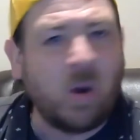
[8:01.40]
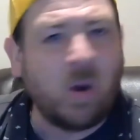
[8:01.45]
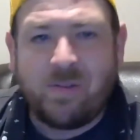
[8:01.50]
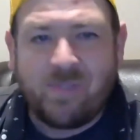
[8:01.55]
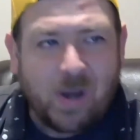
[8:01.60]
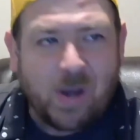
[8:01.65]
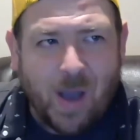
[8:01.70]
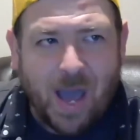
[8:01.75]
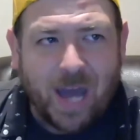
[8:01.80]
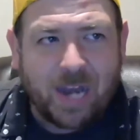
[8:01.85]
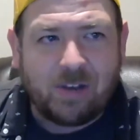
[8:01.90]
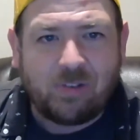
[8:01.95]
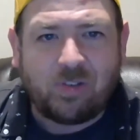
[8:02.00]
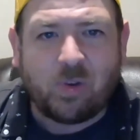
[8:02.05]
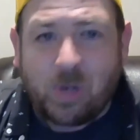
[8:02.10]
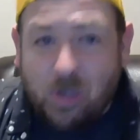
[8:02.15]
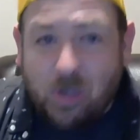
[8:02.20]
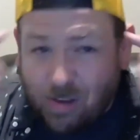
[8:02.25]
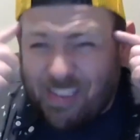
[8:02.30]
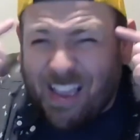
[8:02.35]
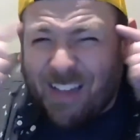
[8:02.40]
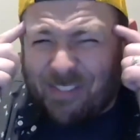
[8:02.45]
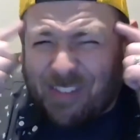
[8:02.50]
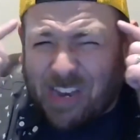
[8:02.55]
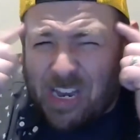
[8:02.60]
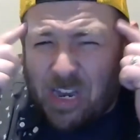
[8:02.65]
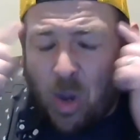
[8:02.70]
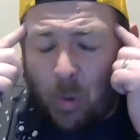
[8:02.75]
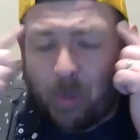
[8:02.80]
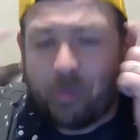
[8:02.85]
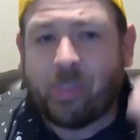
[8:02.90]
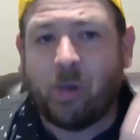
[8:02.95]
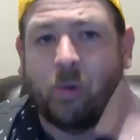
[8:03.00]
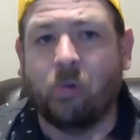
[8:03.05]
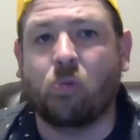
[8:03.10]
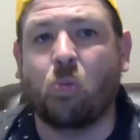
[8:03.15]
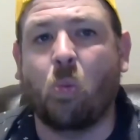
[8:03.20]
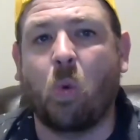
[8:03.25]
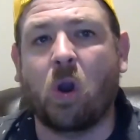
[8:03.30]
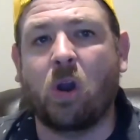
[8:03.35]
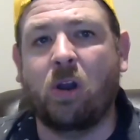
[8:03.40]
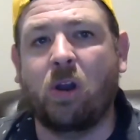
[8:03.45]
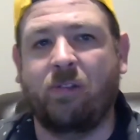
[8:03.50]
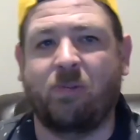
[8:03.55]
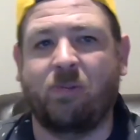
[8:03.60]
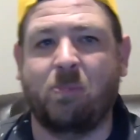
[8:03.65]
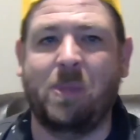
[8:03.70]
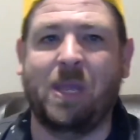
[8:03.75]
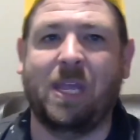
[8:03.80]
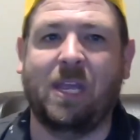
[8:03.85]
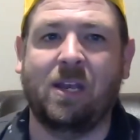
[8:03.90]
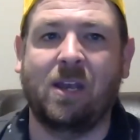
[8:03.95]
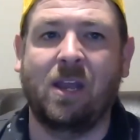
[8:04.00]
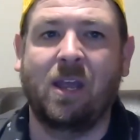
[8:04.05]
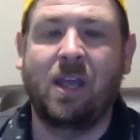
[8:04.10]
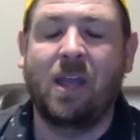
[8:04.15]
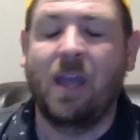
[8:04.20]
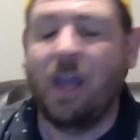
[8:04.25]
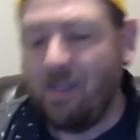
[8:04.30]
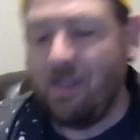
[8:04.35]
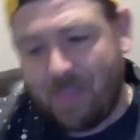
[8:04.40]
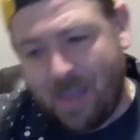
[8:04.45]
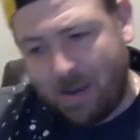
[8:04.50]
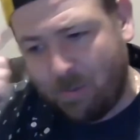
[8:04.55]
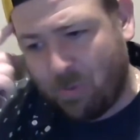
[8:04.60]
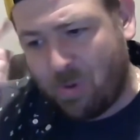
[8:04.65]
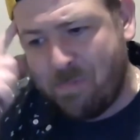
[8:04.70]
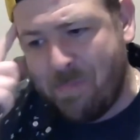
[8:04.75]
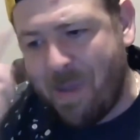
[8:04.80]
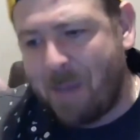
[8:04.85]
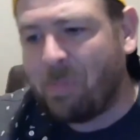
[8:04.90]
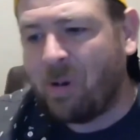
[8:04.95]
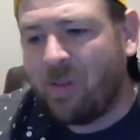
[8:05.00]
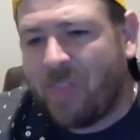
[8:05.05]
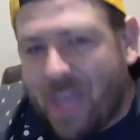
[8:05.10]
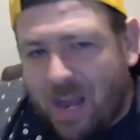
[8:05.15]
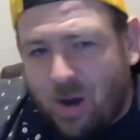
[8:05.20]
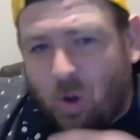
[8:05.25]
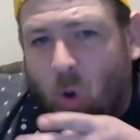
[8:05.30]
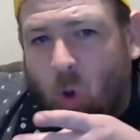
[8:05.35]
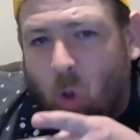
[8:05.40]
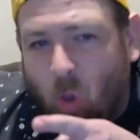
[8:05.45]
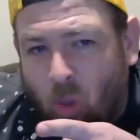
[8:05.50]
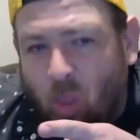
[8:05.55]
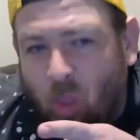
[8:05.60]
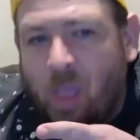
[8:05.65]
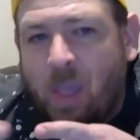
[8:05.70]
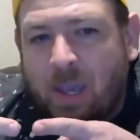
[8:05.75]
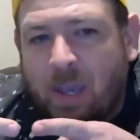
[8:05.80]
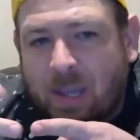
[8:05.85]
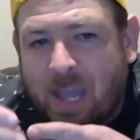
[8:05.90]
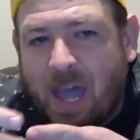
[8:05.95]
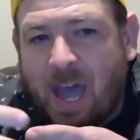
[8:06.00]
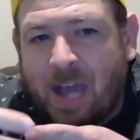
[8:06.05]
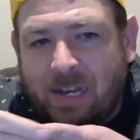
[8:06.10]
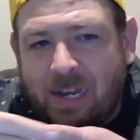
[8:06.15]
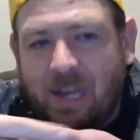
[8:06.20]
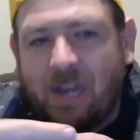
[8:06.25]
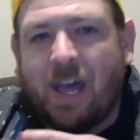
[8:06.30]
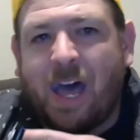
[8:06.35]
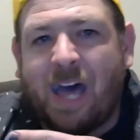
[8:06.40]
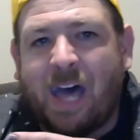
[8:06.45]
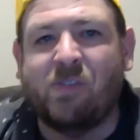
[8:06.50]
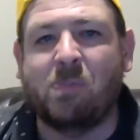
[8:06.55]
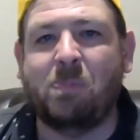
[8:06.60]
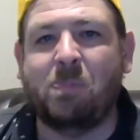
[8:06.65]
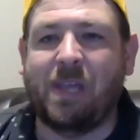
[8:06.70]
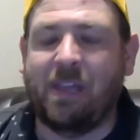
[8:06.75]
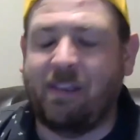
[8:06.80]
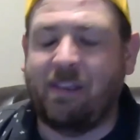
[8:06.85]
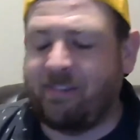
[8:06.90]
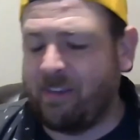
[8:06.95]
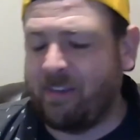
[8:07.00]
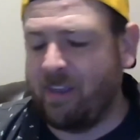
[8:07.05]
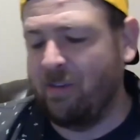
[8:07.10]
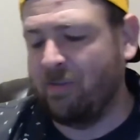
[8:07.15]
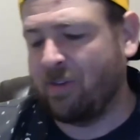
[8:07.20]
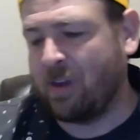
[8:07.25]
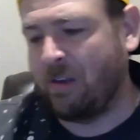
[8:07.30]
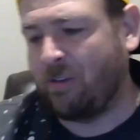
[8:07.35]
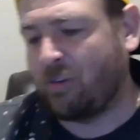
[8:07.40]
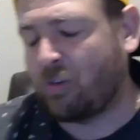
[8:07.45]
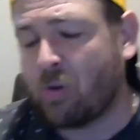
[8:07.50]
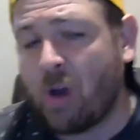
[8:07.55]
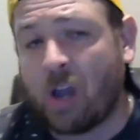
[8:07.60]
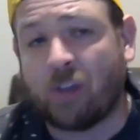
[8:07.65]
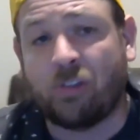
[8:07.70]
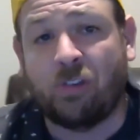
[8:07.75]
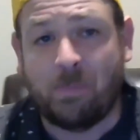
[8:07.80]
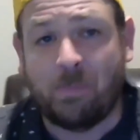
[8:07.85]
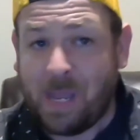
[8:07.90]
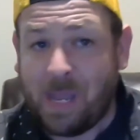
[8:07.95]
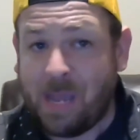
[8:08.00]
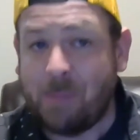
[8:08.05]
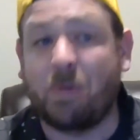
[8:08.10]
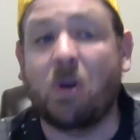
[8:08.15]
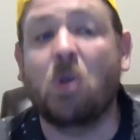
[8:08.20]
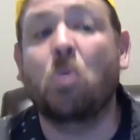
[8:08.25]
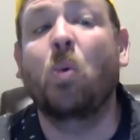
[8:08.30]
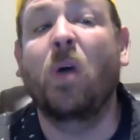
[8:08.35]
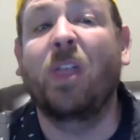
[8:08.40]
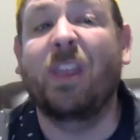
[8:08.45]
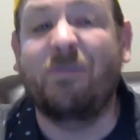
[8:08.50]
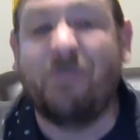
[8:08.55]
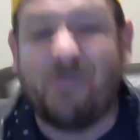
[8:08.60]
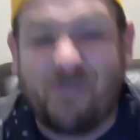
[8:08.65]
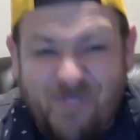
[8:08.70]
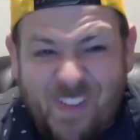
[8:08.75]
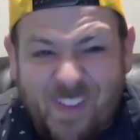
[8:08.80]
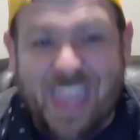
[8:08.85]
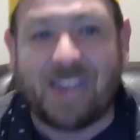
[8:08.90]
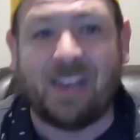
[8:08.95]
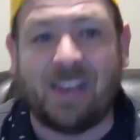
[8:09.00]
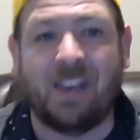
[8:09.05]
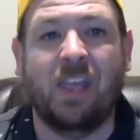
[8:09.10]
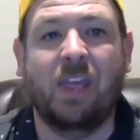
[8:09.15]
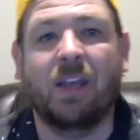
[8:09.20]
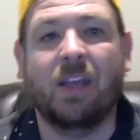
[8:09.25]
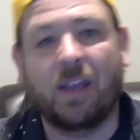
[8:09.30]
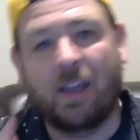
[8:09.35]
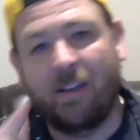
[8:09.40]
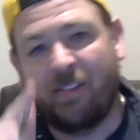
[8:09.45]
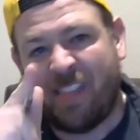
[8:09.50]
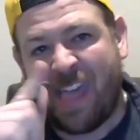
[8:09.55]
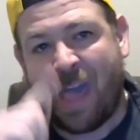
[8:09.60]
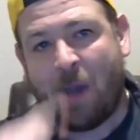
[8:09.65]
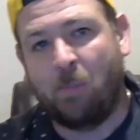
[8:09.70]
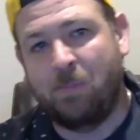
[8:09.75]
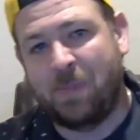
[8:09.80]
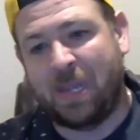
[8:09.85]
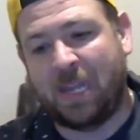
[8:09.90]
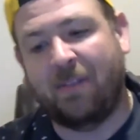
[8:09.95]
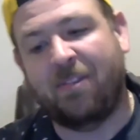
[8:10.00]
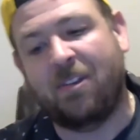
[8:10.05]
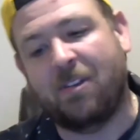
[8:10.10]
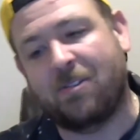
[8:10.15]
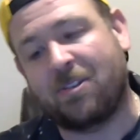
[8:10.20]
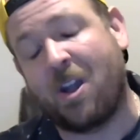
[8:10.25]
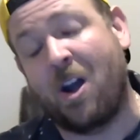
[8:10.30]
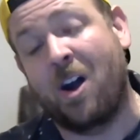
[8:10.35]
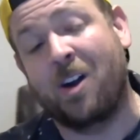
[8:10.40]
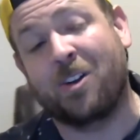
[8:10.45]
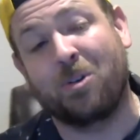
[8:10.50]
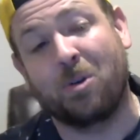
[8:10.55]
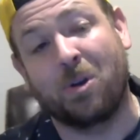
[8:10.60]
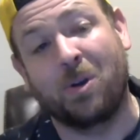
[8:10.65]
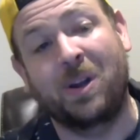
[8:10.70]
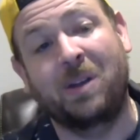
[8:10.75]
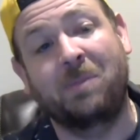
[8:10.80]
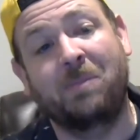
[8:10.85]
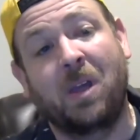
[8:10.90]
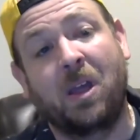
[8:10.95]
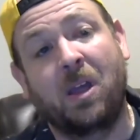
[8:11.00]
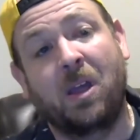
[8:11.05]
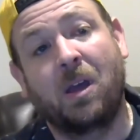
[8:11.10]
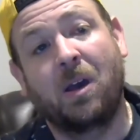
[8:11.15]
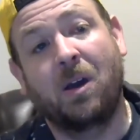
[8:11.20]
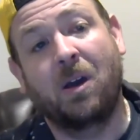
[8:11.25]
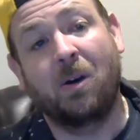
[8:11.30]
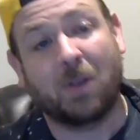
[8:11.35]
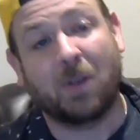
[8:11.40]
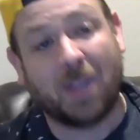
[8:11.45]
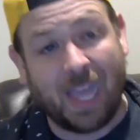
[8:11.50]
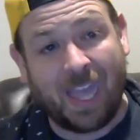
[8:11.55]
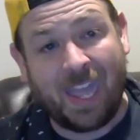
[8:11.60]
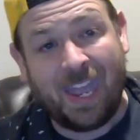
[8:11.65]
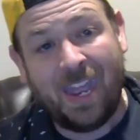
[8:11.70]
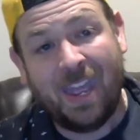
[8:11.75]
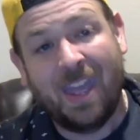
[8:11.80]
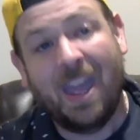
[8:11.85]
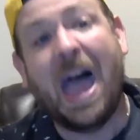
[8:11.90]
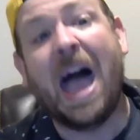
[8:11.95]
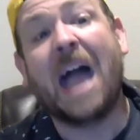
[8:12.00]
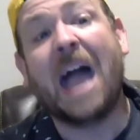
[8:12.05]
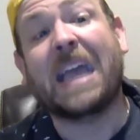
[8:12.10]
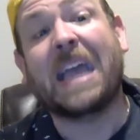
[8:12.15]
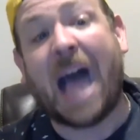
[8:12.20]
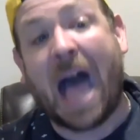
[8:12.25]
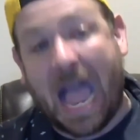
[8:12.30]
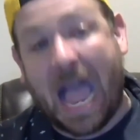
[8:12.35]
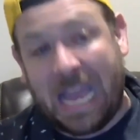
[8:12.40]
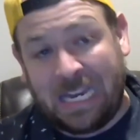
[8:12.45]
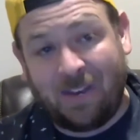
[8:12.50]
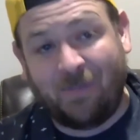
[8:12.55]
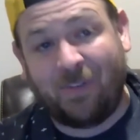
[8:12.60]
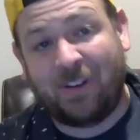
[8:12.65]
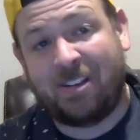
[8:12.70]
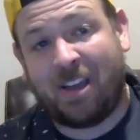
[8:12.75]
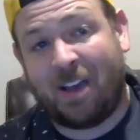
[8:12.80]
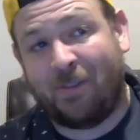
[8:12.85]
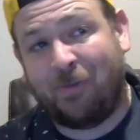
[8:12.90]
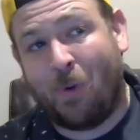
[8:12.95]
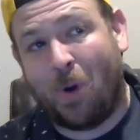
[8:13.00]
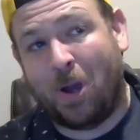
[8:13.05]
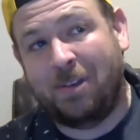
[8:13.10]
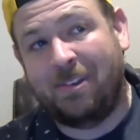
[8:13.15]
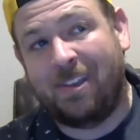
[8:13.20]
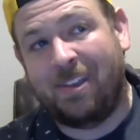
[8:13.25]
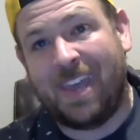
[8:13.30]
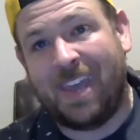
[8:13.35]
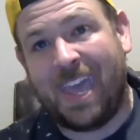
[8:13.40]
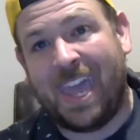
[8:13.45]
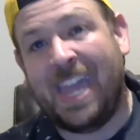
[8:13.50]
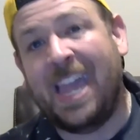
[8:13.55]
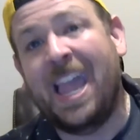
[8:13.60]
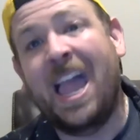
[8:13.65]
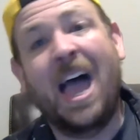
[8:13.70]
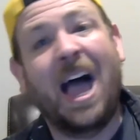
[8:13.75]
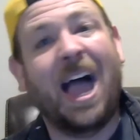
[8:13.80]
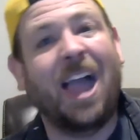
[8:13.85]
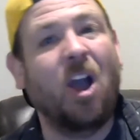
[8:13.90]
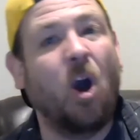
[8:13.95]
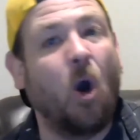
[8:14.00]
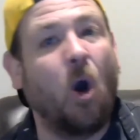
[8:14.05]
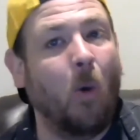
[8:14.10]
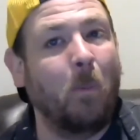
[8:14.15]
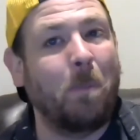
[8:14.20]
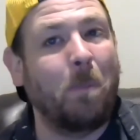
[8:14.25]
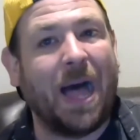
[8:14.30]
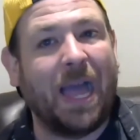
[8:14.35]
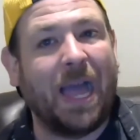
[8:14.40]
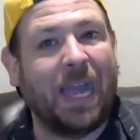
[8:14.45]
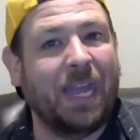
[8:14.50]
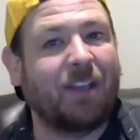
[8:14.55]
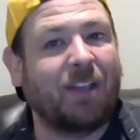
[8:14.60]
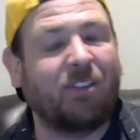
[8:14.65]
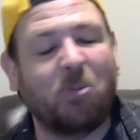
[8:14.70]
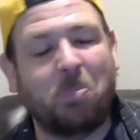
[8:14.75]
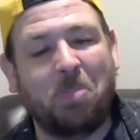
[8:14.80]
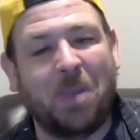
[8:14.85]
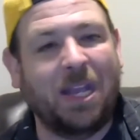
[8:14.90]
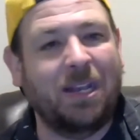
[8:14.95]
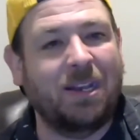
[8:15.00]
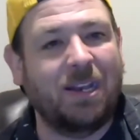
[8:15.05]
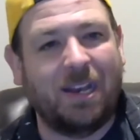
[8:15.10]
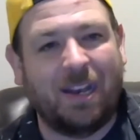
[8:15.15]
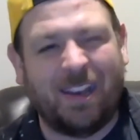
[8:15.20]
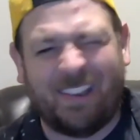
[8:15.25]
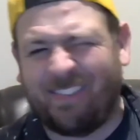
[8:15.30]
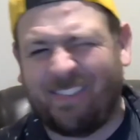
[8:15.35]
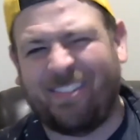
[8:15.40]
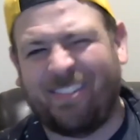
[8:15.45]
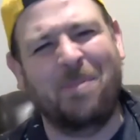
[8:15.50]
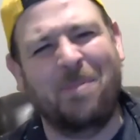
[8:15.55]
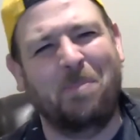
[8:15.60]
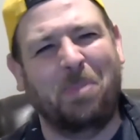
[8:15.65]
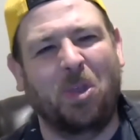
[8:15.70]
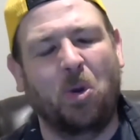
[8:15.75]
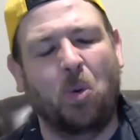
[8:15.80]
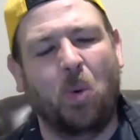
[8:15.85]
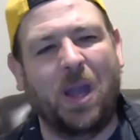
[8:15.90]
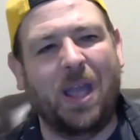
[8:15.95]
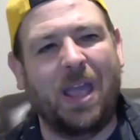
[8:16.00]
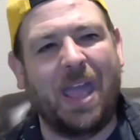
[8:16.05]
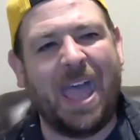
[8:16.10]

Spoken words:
even know how to do it. You just have to know what those words mean. And then remember that whole cutting it out of a piece of construction paper and will it fit? Because that means it's congruent. Okay? Kind of a tough one today. I hope I explained it in as simple a way